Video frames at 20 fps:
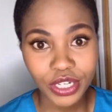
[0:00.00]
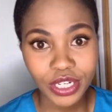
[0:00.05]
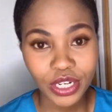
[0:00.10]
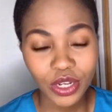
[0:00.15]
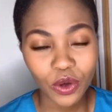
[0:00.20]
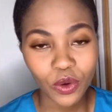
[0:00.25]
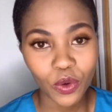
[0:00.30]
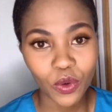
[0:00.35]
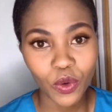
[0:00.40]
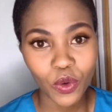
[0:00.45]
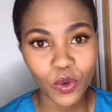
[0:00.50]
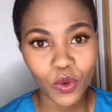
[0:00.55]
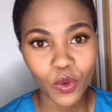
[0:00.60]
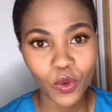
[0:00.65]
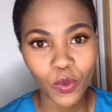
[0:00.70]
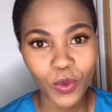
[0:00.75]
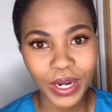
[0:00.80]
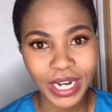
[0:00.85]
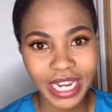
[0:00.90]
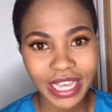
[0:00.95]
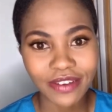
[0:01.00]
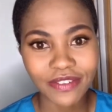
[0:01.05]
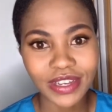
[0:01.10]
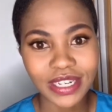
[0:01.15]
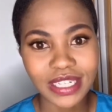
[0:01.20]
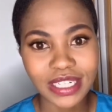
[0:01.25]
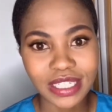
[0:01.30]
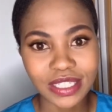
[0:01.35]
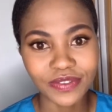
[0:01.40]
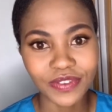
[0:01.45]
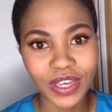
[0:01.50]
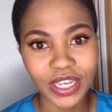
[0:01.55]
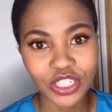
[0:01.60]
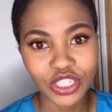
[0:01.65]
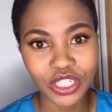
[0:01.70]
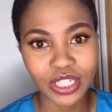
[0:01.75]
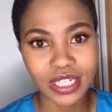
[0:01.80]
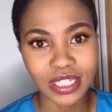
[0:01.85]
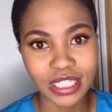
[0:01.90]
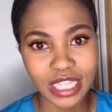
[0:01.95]
or whatever dysfunction
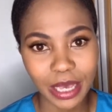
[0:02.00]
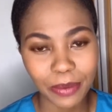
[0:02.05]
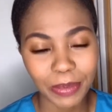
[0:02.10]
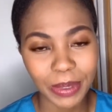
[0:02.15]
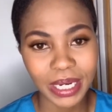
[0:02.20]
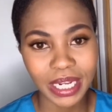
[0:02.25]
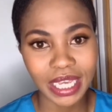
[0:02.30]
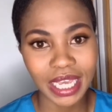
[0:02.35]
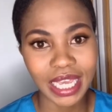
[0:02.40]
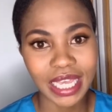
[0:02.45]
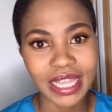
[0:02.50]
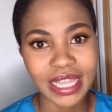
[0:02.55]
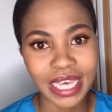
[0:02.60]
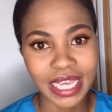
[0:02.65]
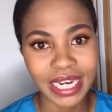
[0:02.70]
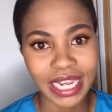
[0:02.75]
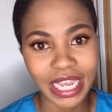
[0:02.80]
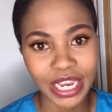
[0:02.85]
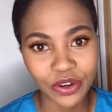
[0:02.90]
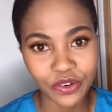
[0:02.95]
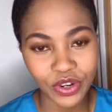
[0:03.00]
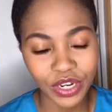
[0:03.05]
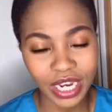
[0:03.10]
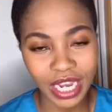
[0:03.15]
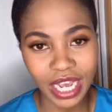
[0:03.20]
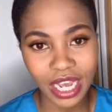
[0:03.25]
is happening in that area.